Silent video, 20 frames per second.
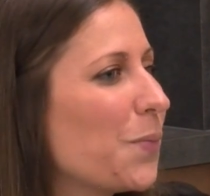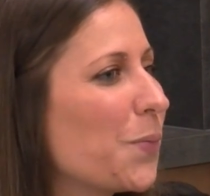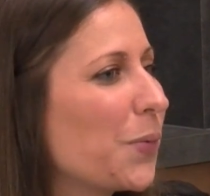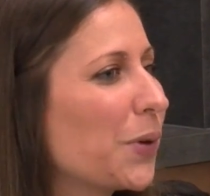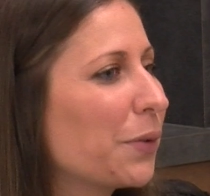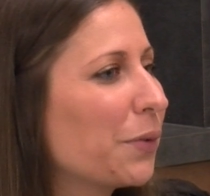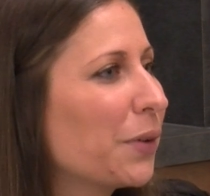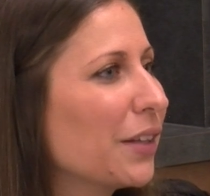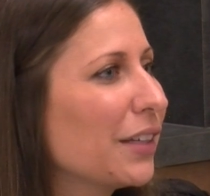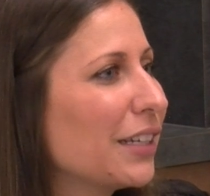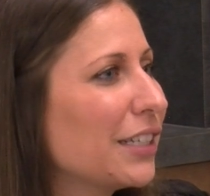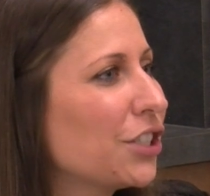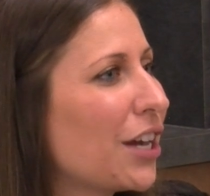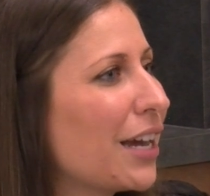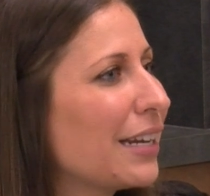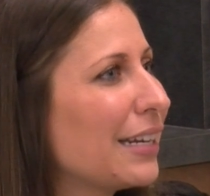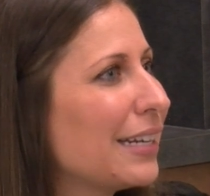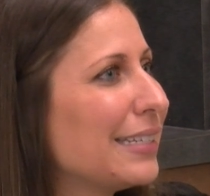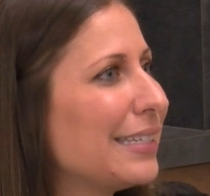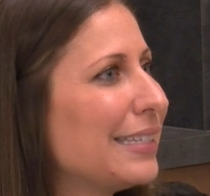we're really
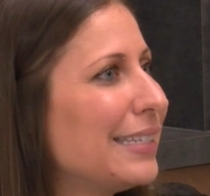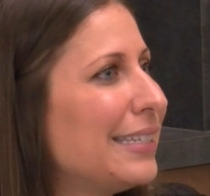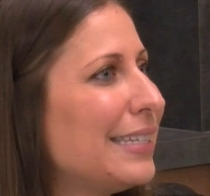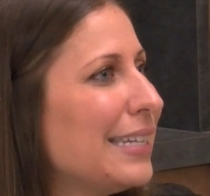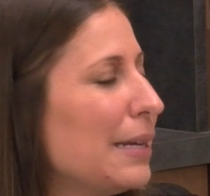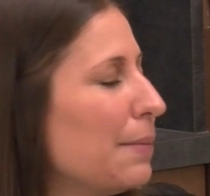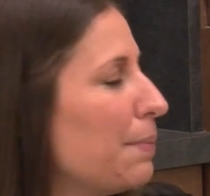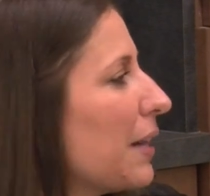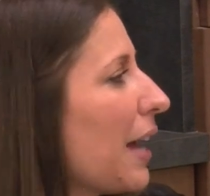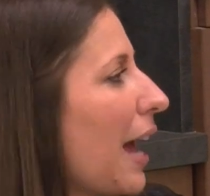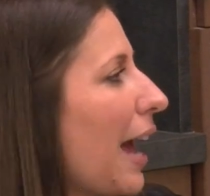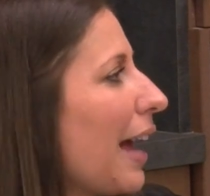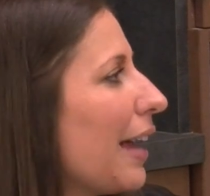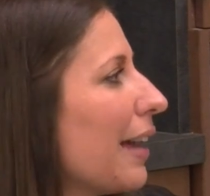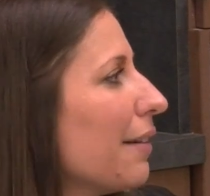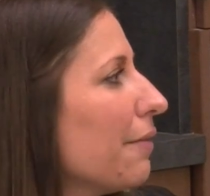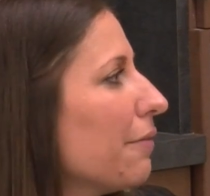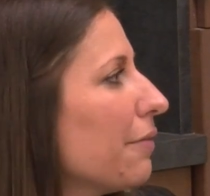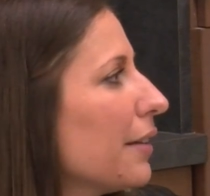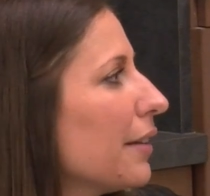trying to deep
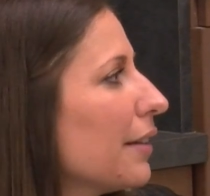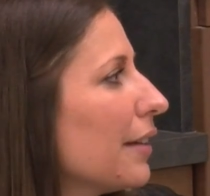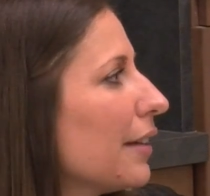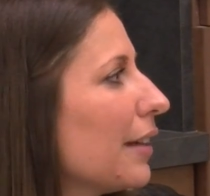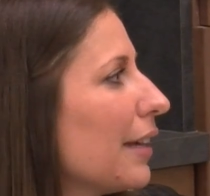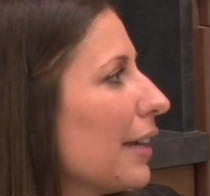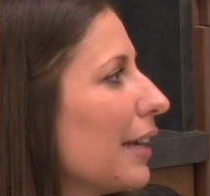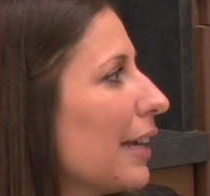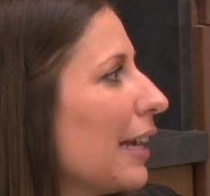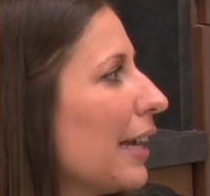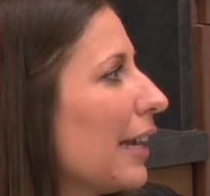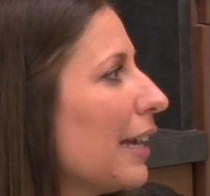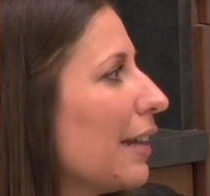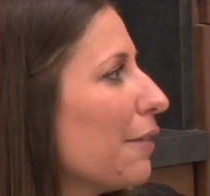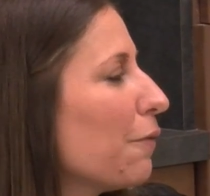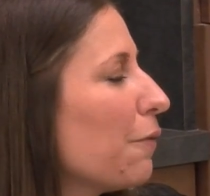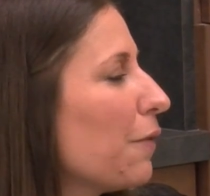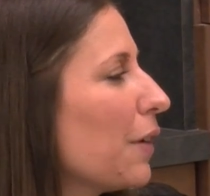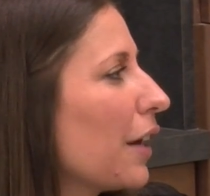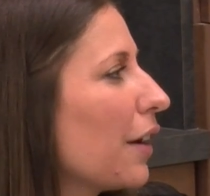dive
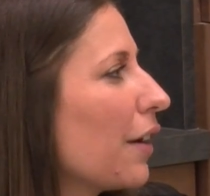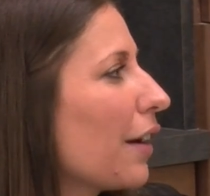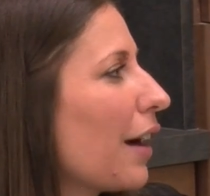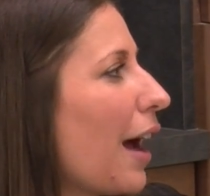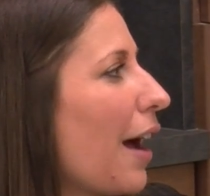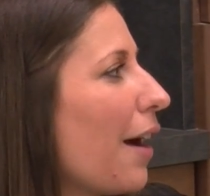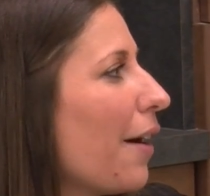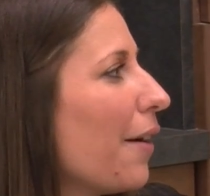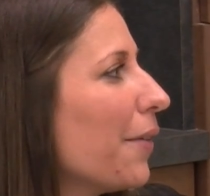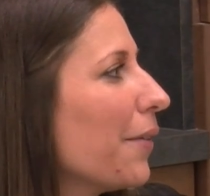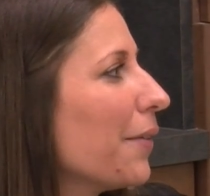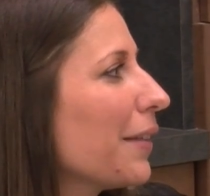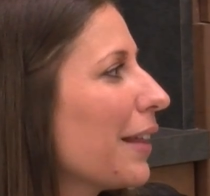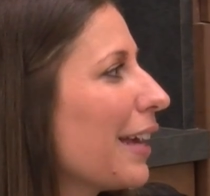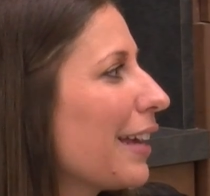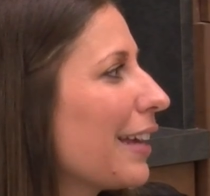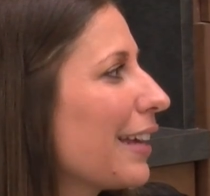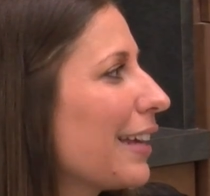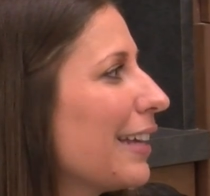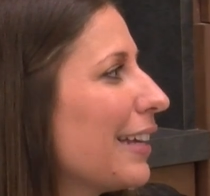and figure out,
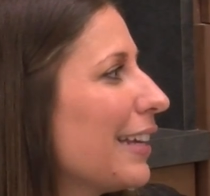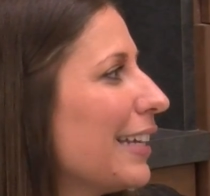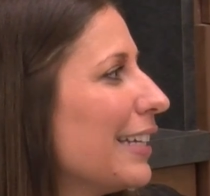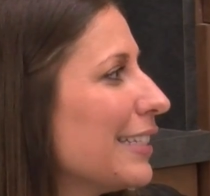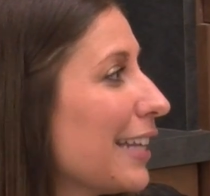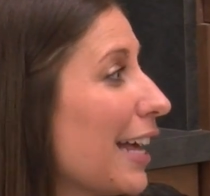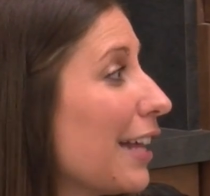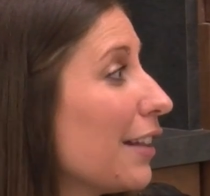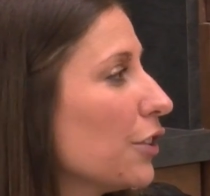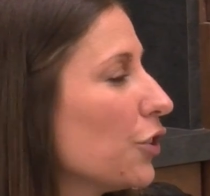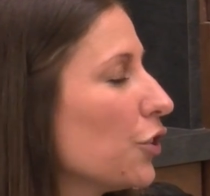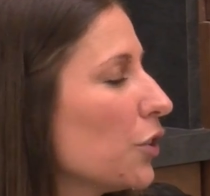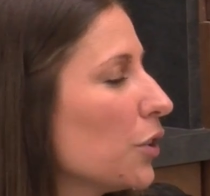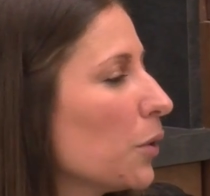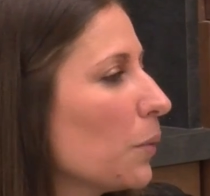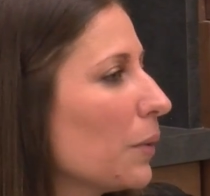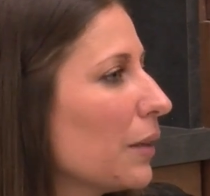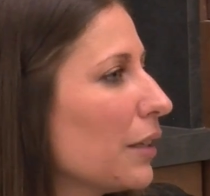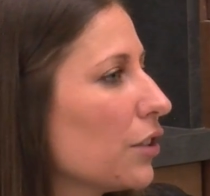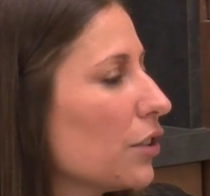like, is that the
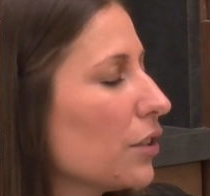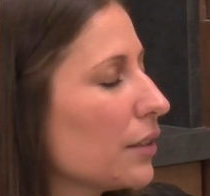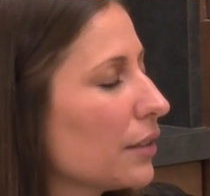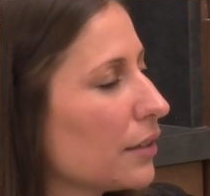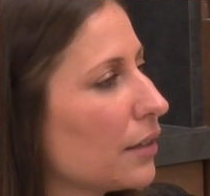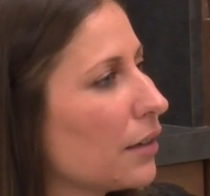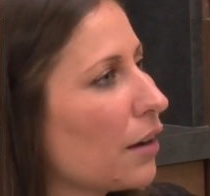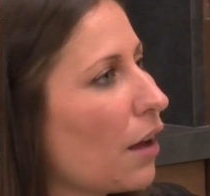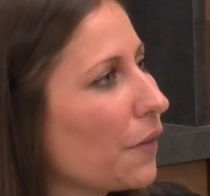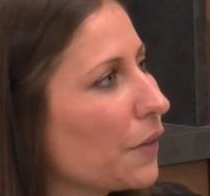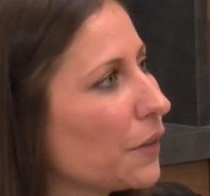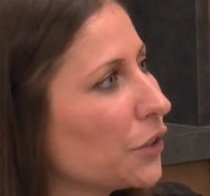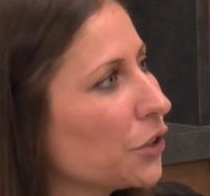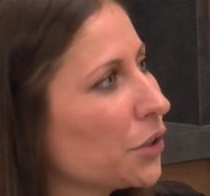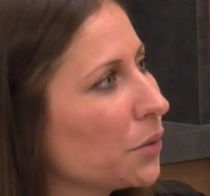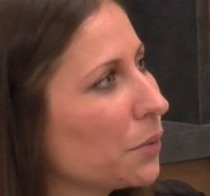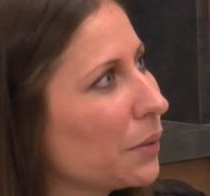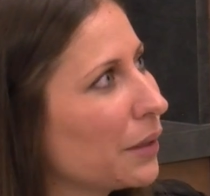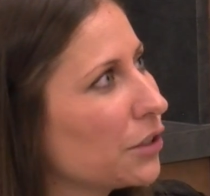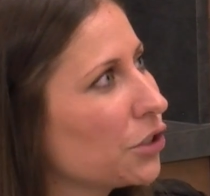true wish? Is it not the
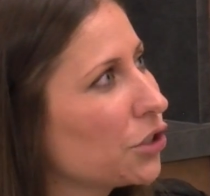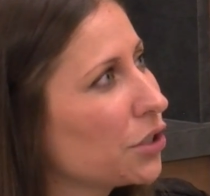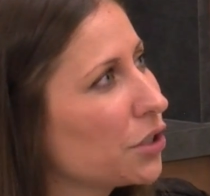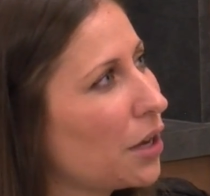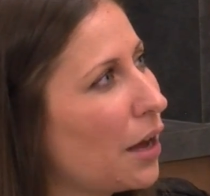true wish?